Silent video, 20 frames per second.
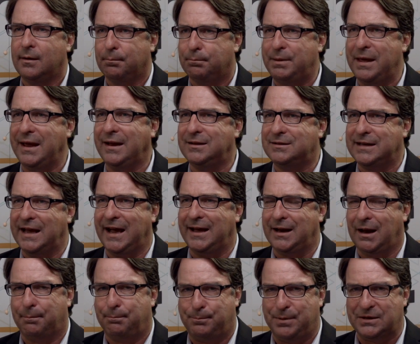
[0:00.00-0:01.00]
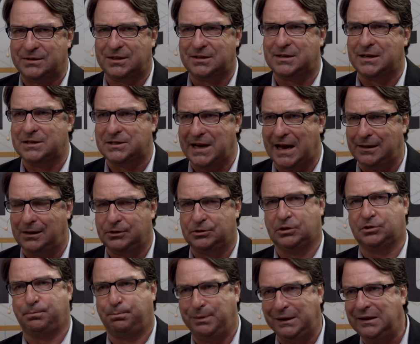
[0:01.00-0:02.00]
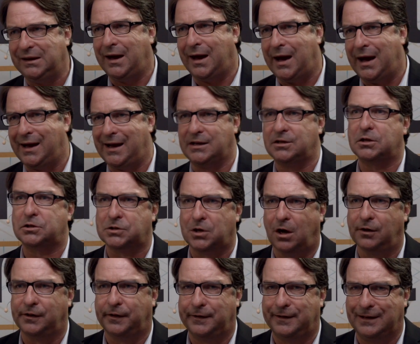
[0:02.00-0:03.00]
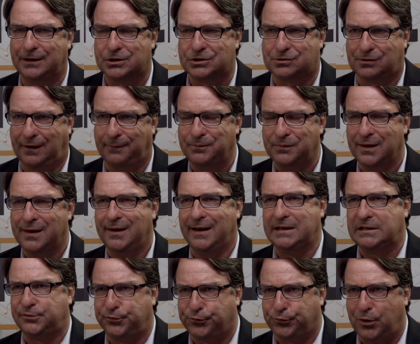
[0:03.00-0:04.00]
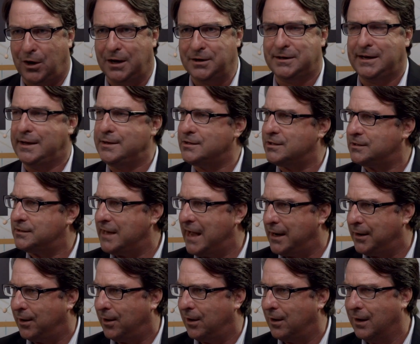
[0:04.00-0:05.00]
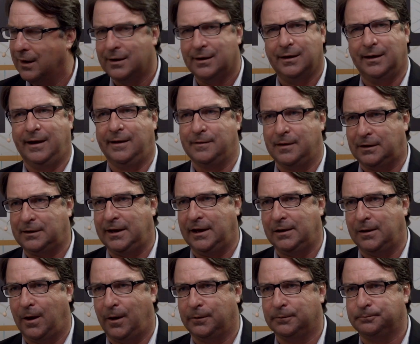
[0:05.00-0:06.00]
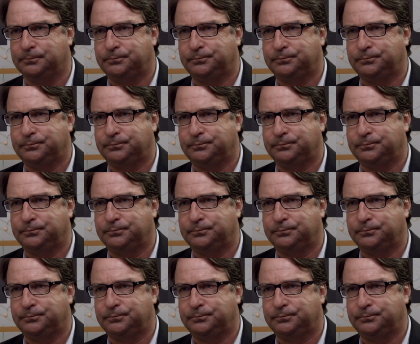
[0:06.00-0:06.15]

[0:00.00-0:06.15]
Big data, business intelligence, BI as it's called in the industry, is front and center in the keynote.